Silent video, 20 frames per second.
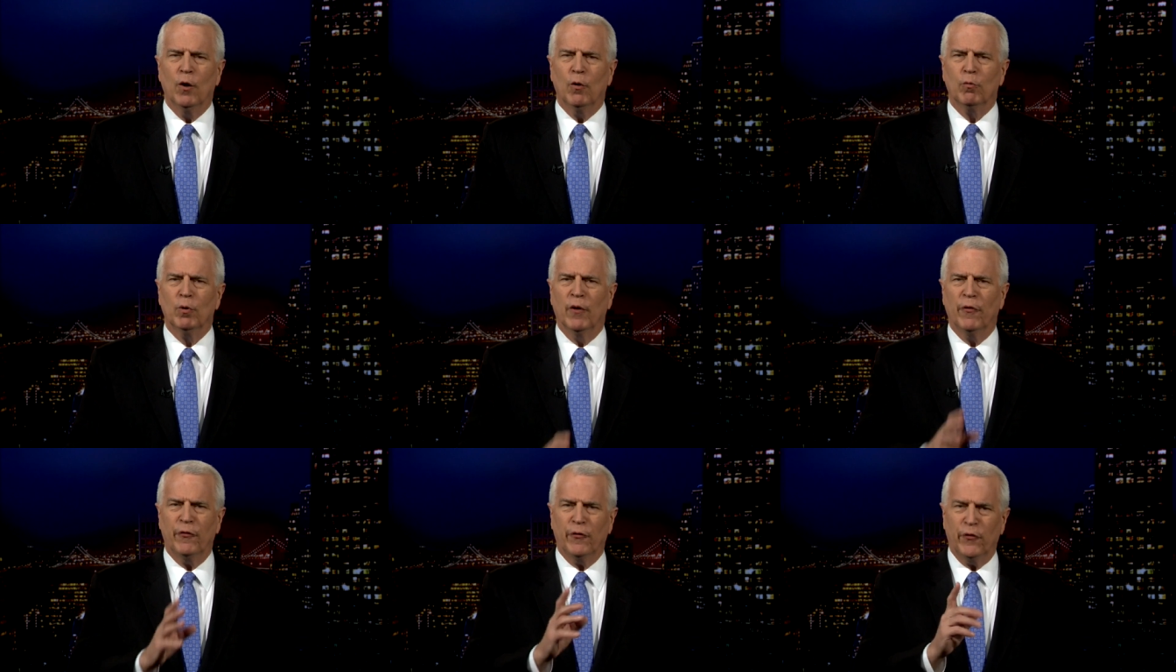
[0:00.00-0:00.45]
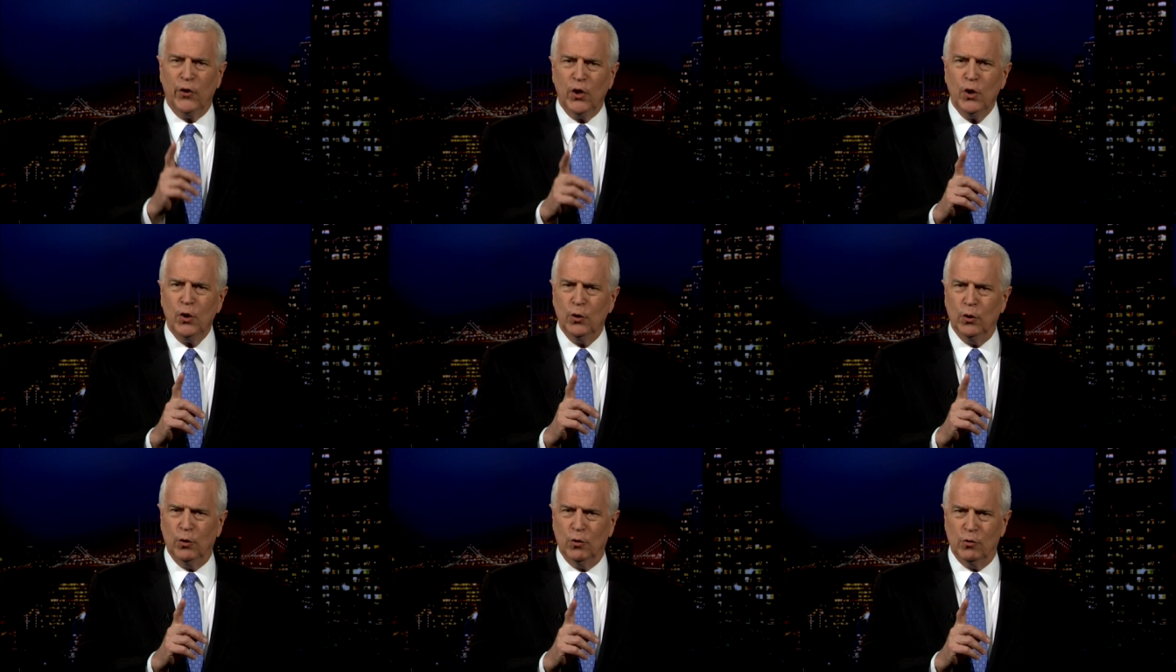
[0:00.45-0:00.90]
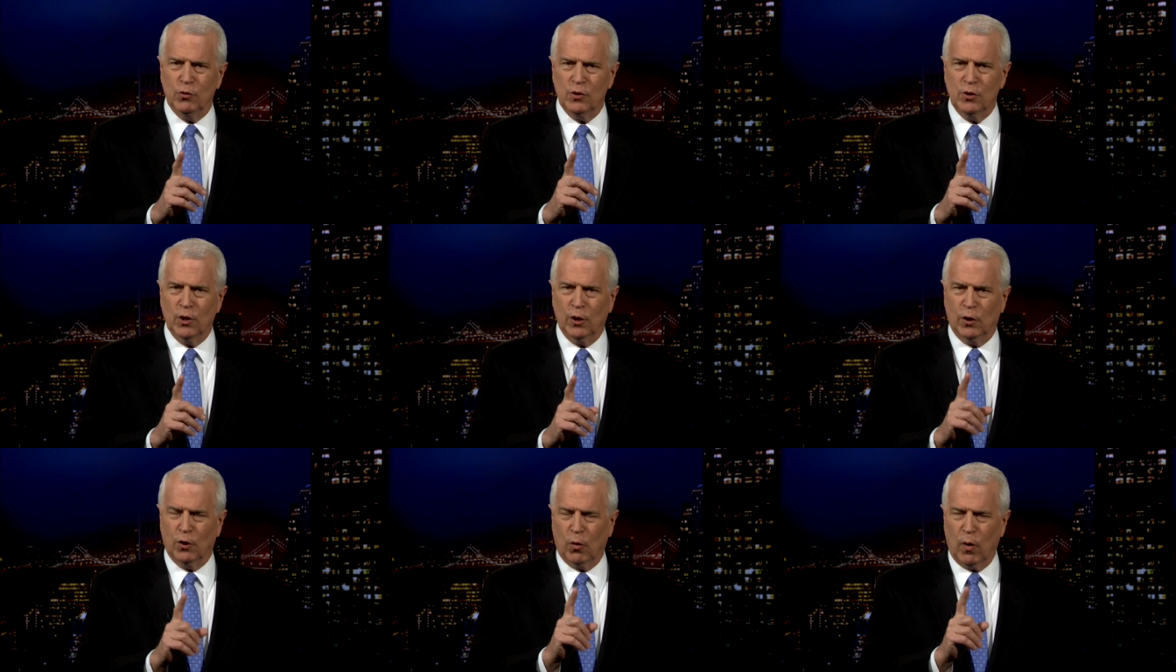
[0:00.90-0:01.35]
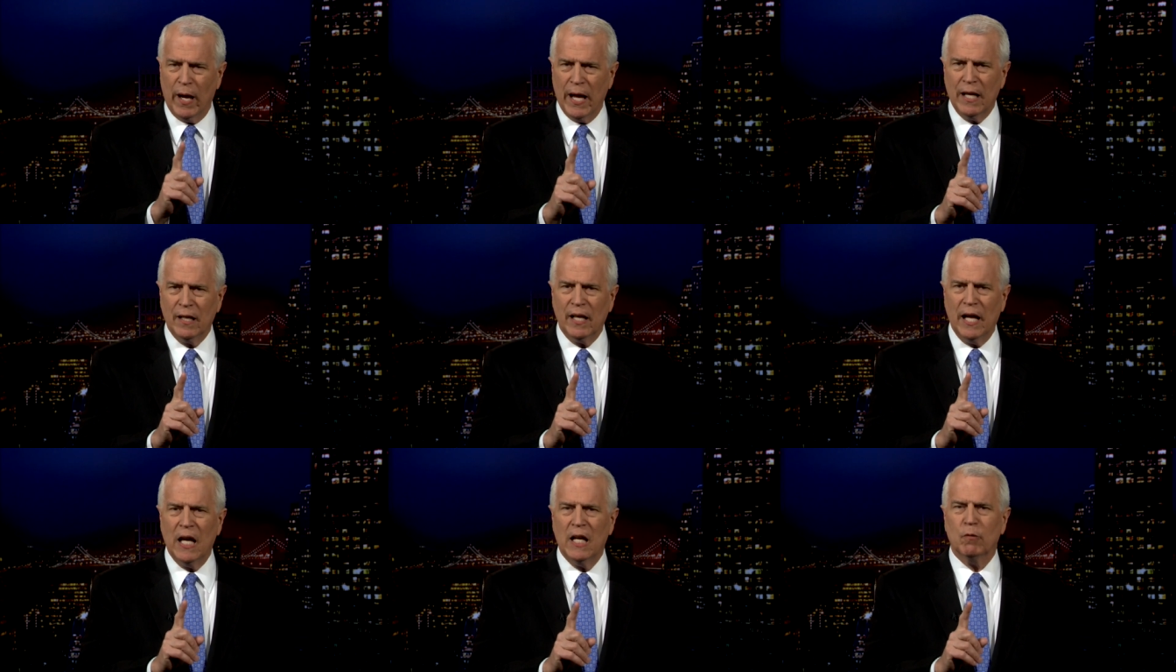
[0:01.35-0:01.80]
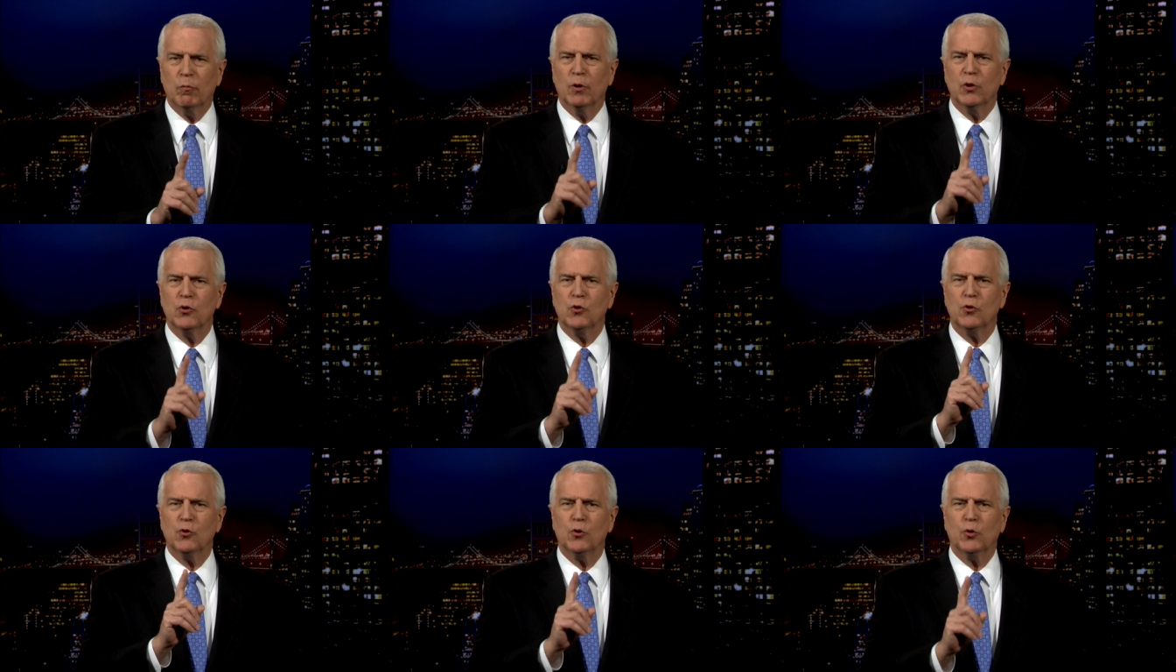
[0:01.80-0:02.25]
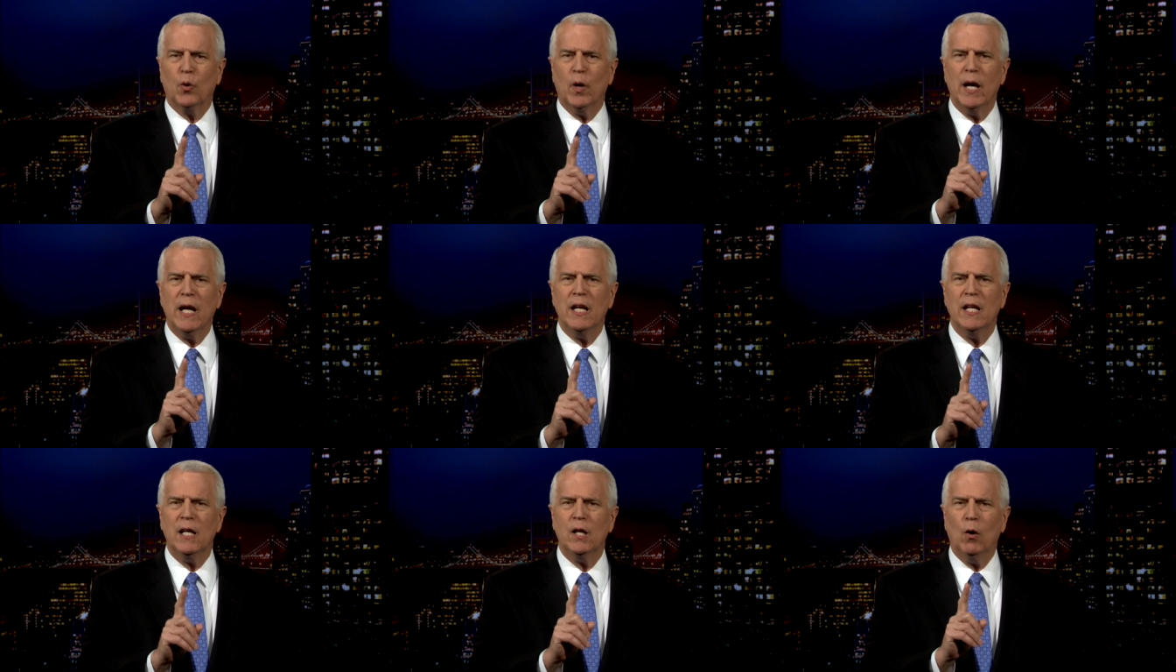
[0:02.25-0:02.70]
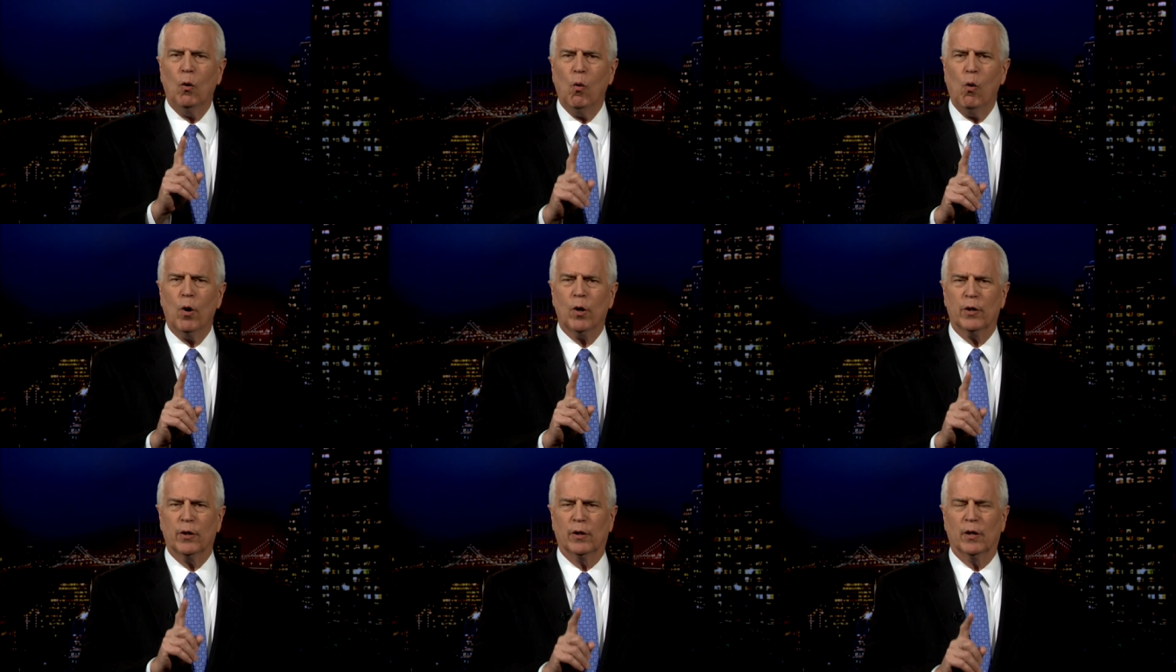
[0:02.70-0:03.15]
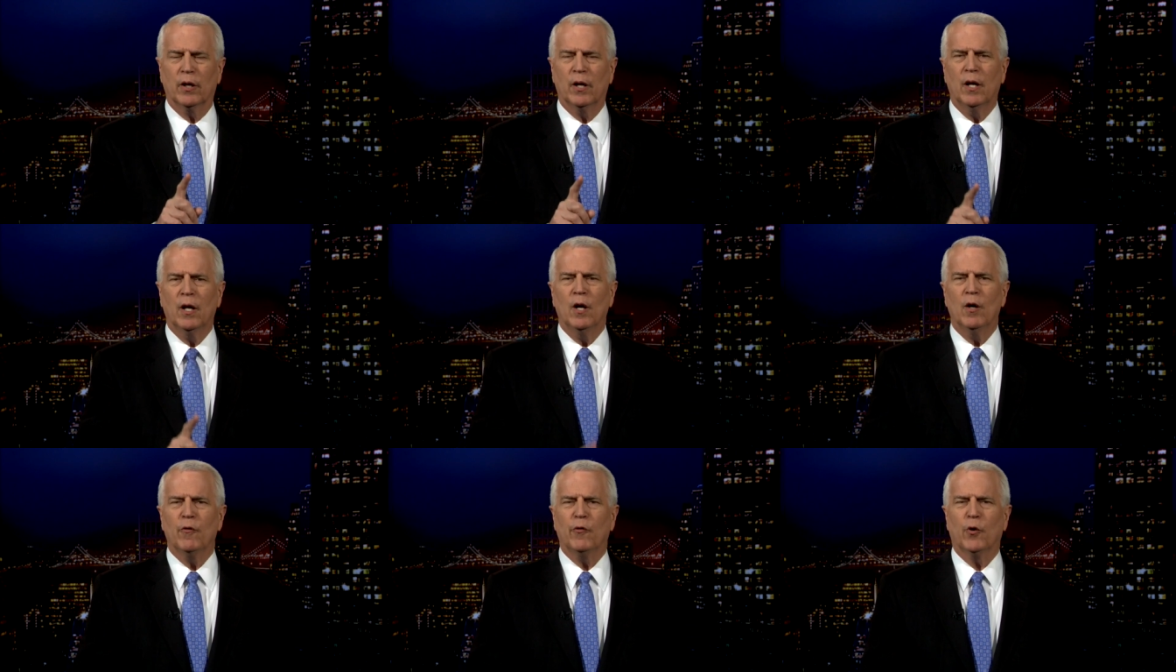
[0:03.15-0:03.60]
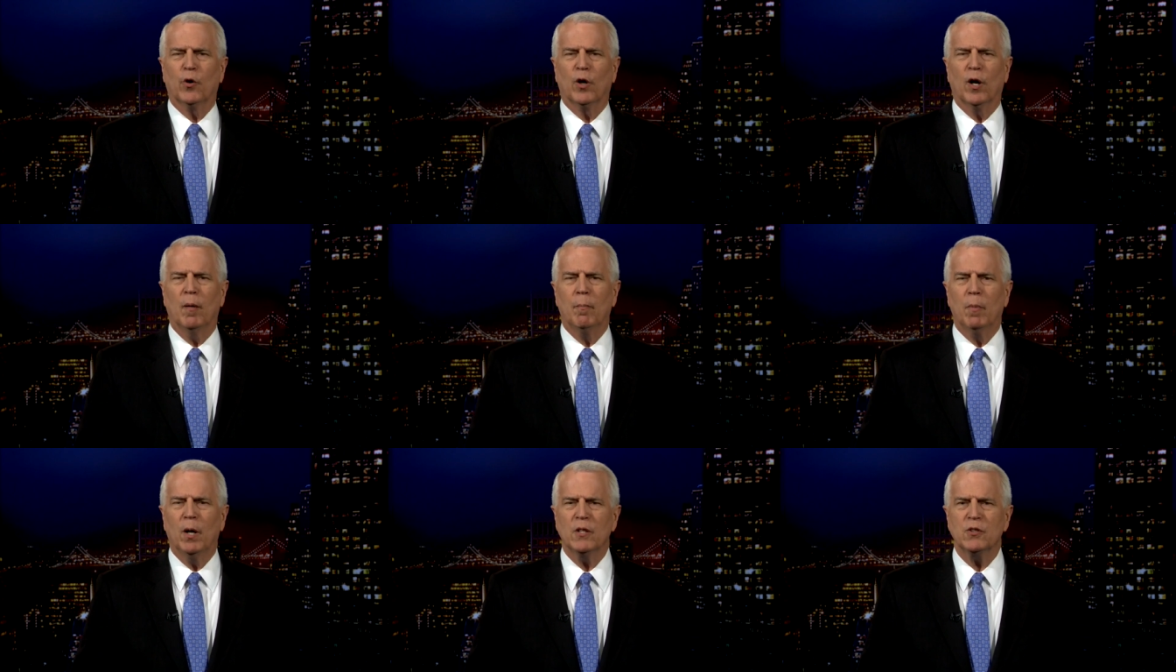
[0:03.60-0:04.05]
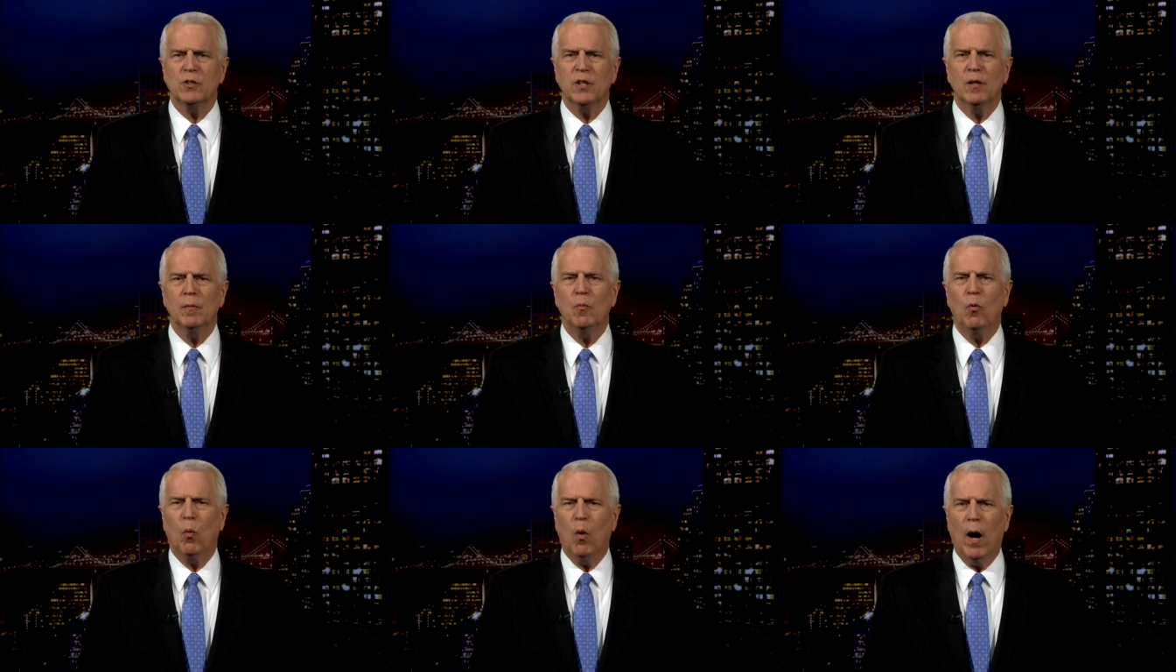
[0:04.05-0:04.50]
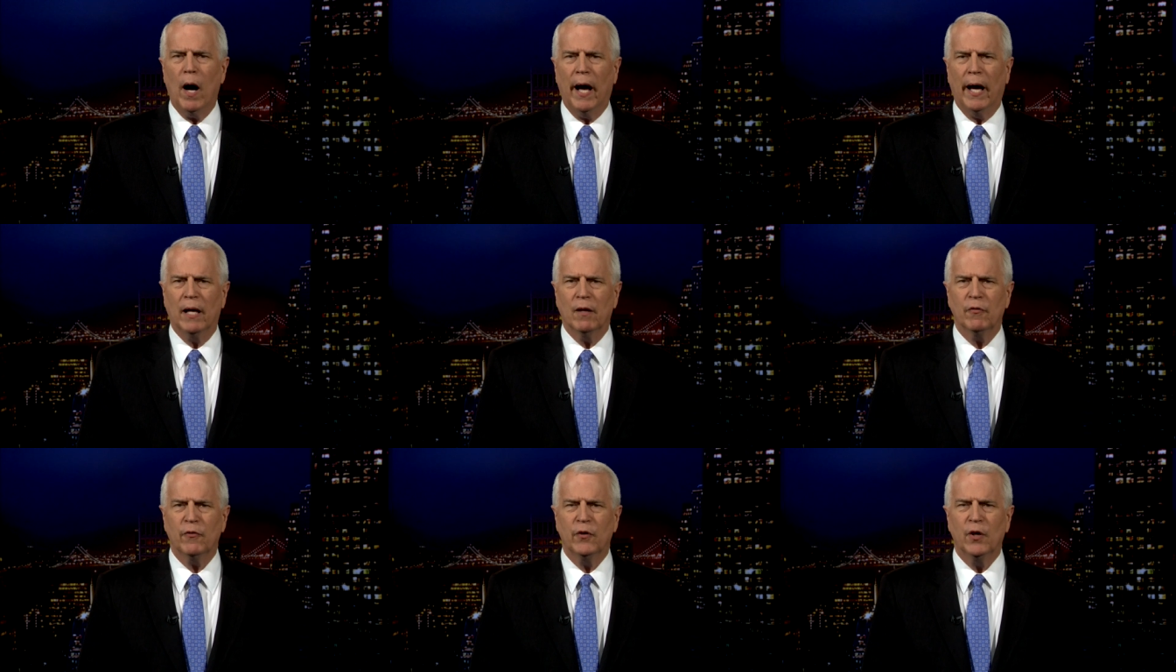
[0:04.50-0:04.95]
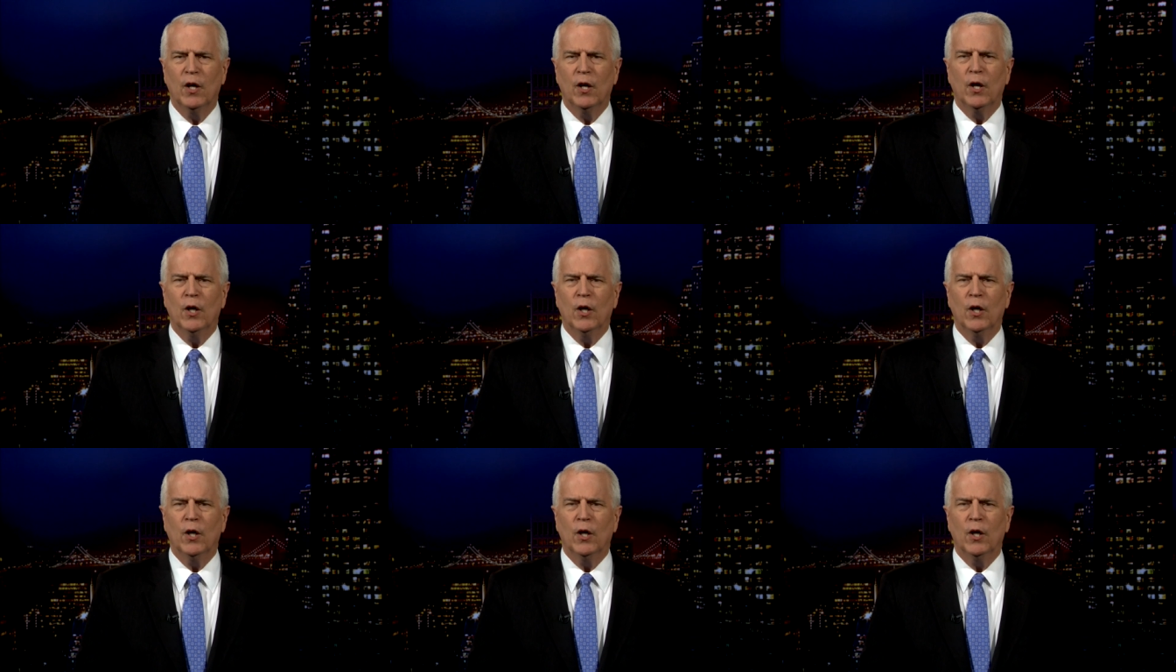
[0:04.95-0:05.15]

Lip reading: refused to grant a restraining order for a Muslim wife